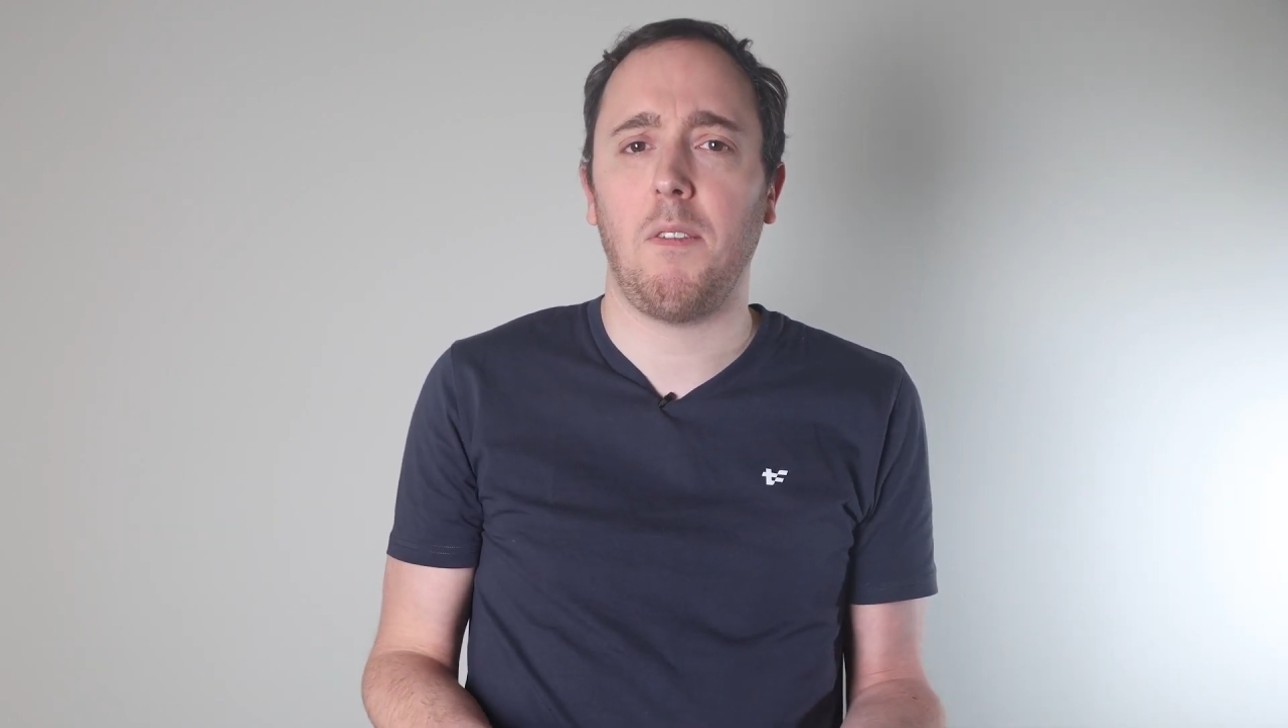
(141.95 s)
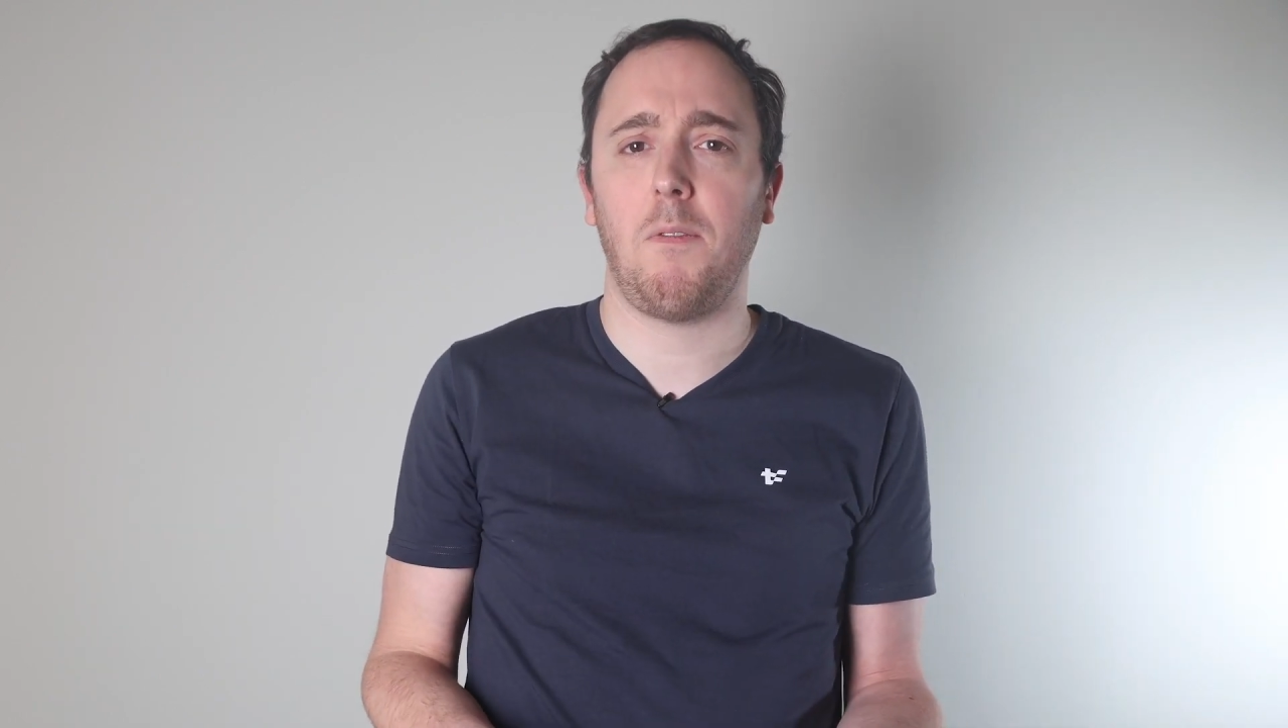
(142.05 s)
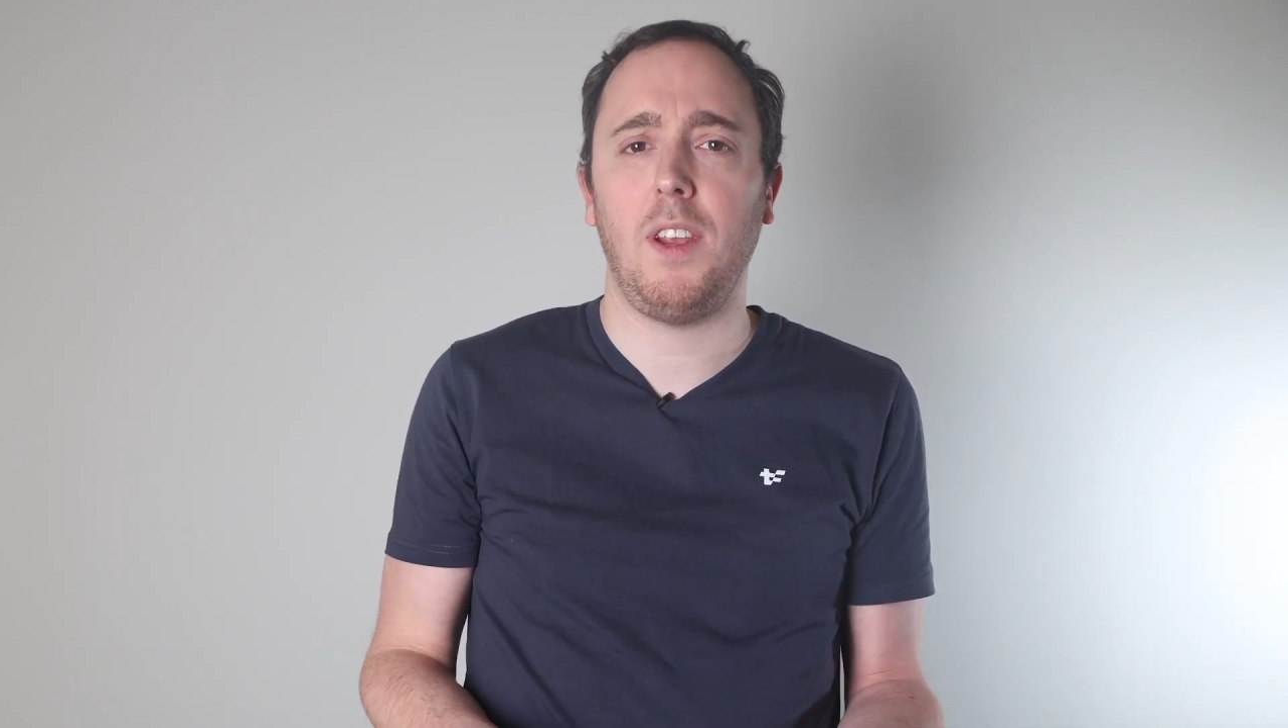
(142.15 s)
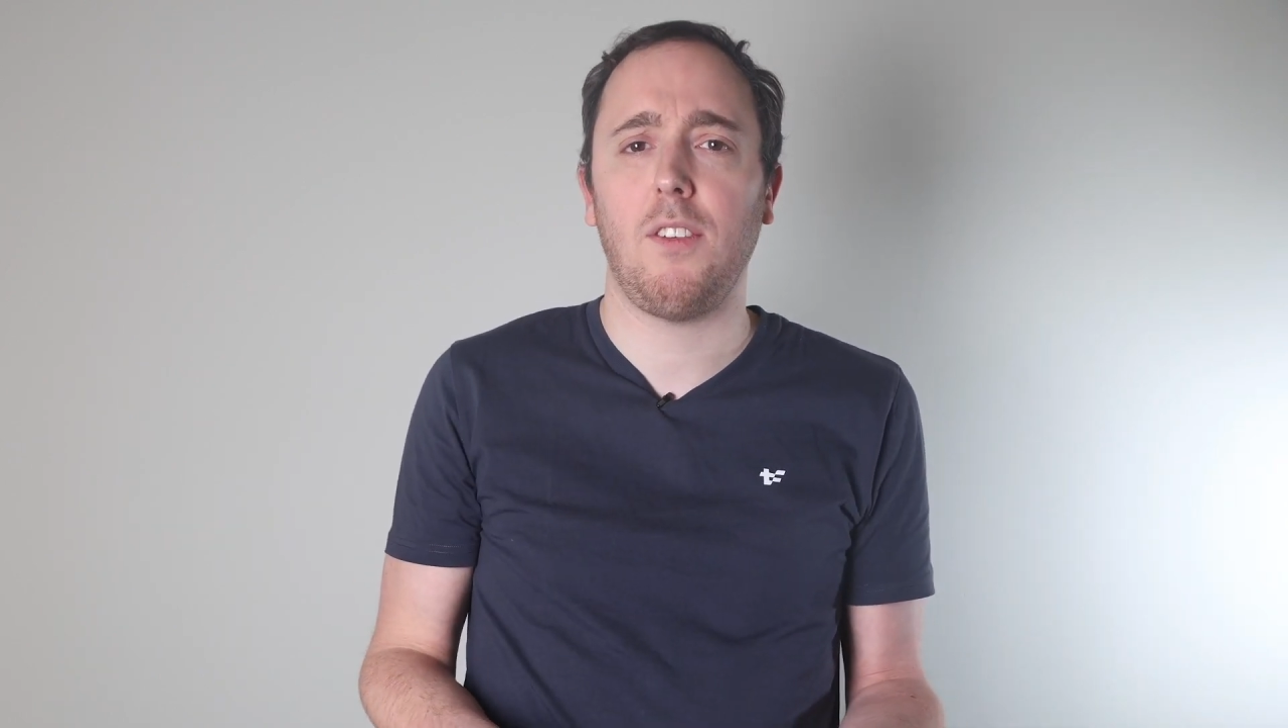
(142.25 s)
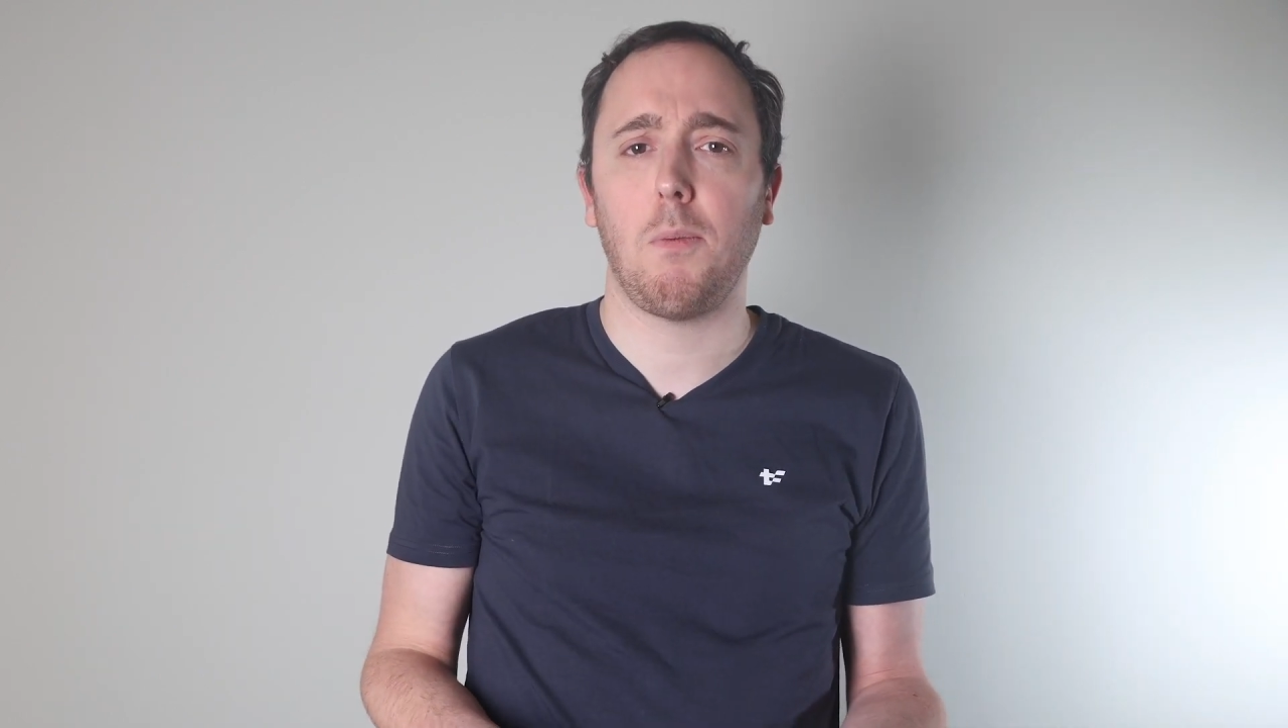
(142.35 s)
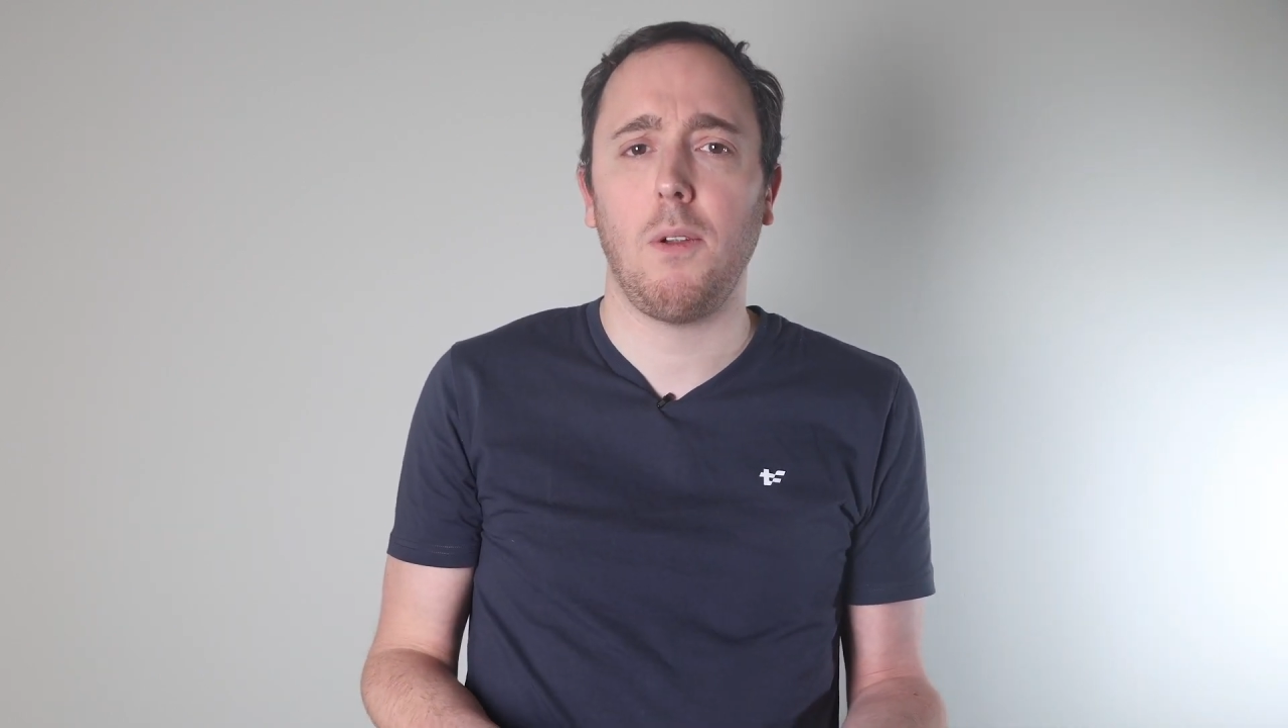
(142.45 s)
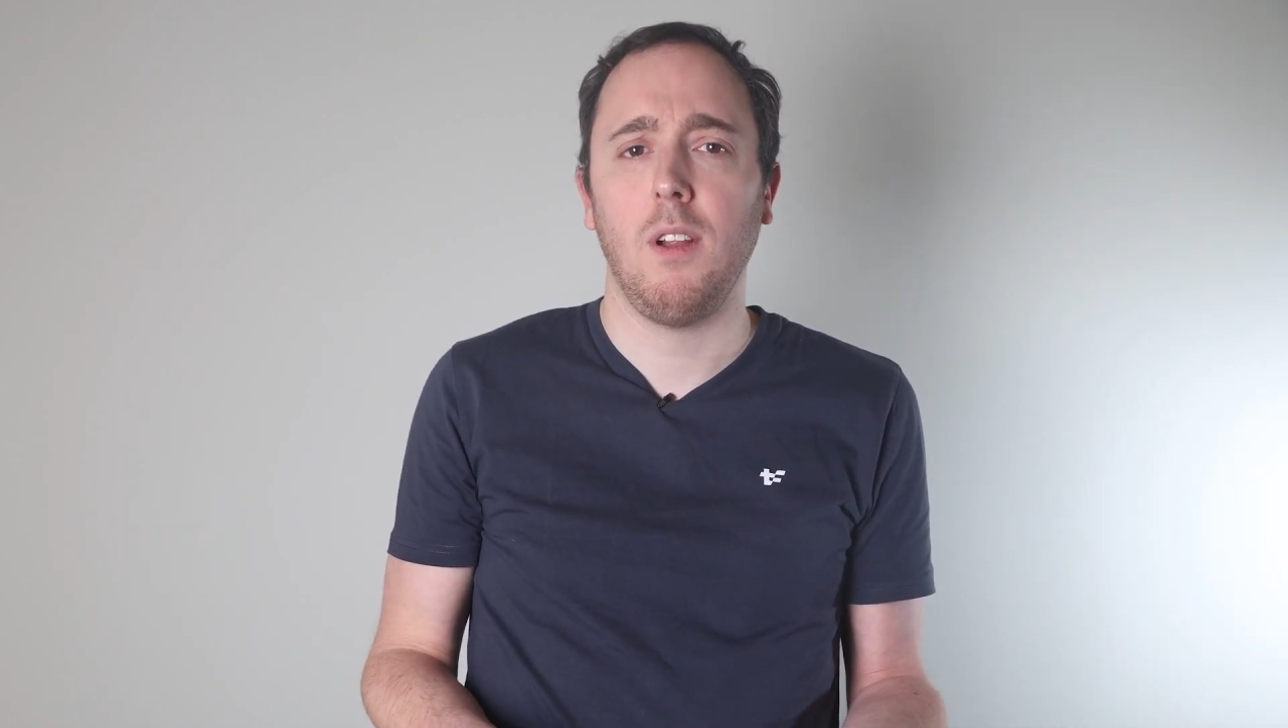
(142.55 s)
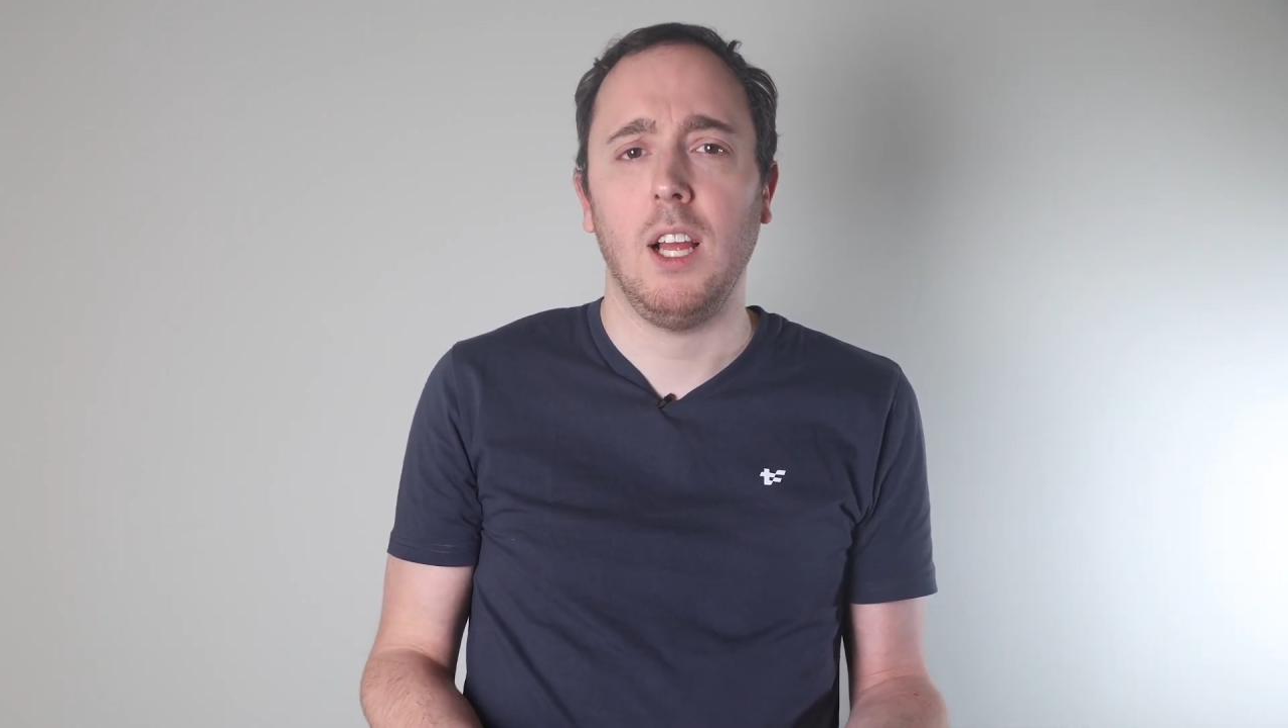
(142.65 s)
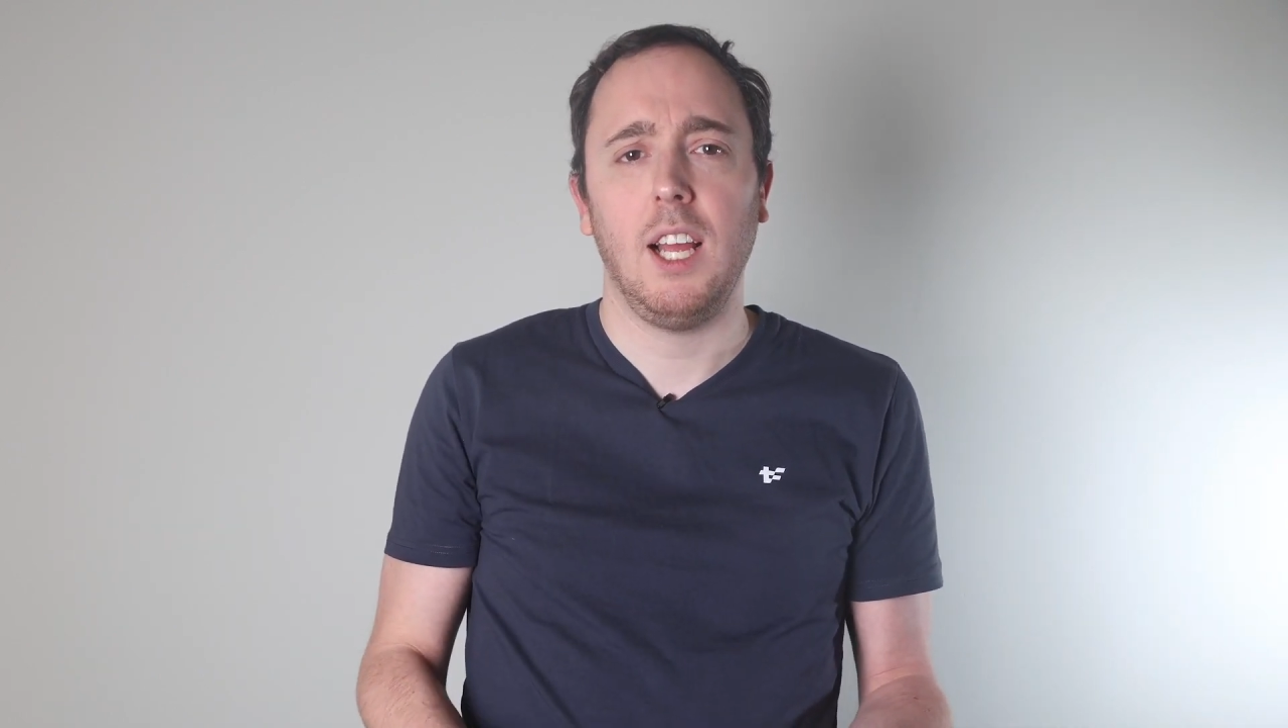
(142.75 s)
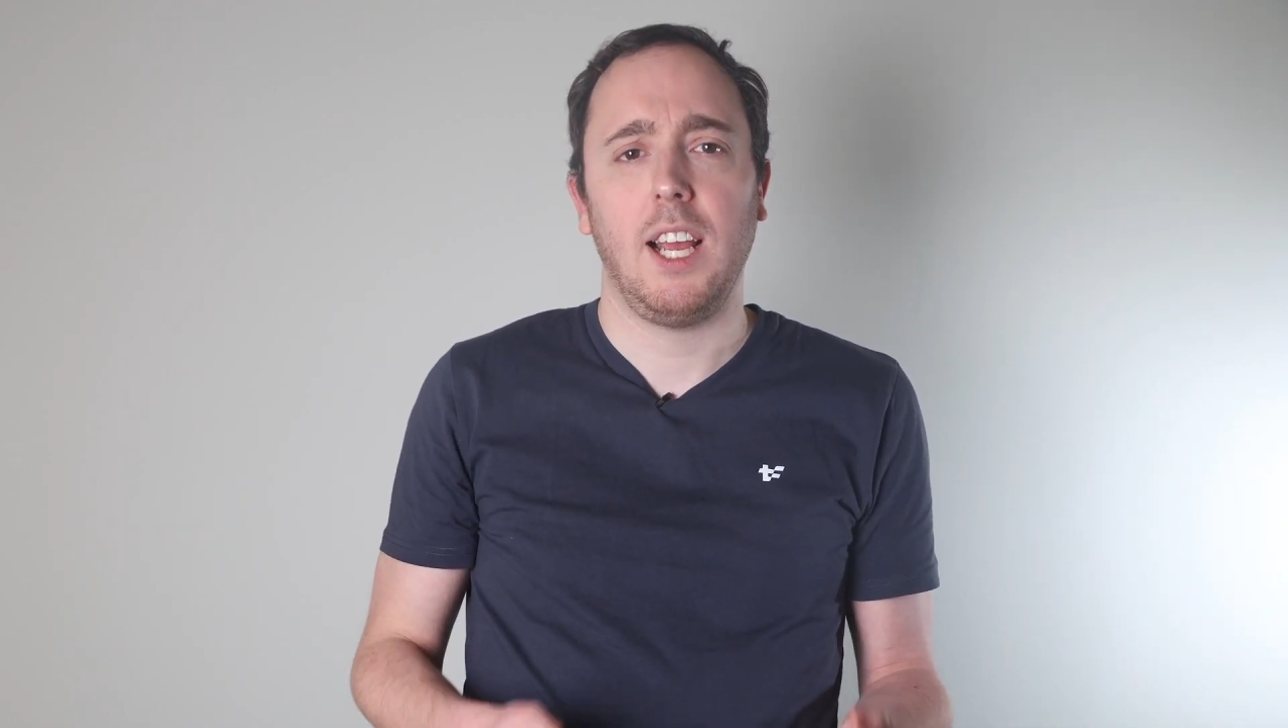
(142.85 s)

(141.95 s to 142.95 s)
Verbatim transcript: infeasible,